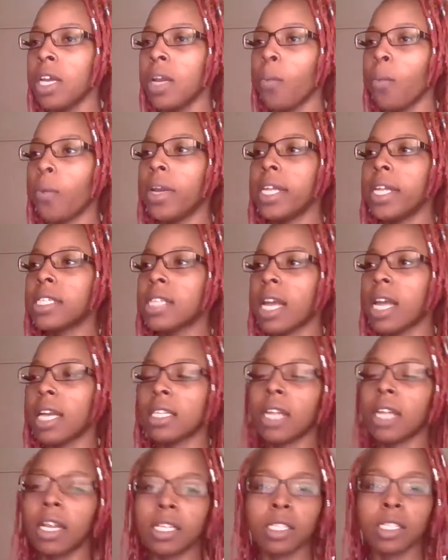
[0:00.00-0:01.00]
when it says
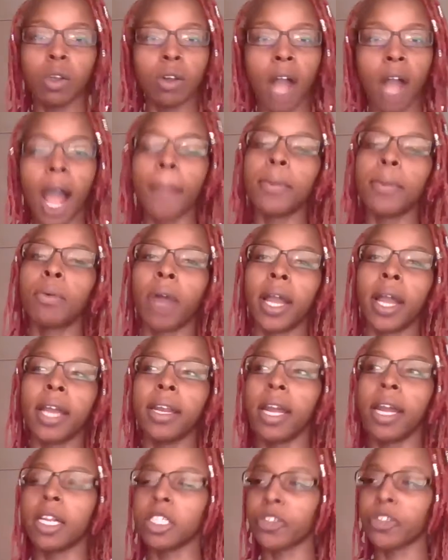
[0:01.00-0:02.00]
that it's no copyright
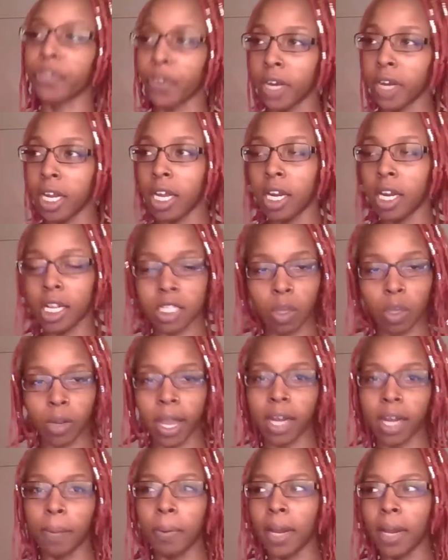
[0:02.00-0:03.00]
and that it's free and it's
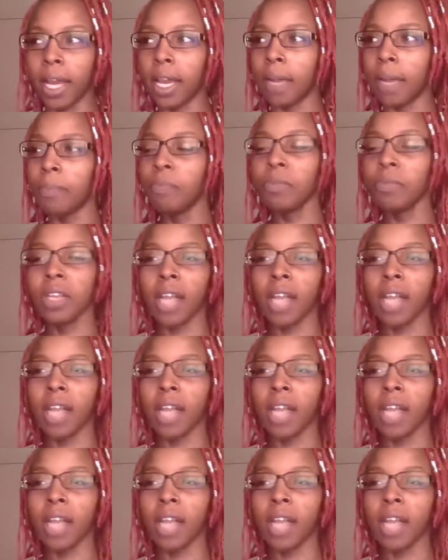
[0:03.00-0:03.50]
okay to play it.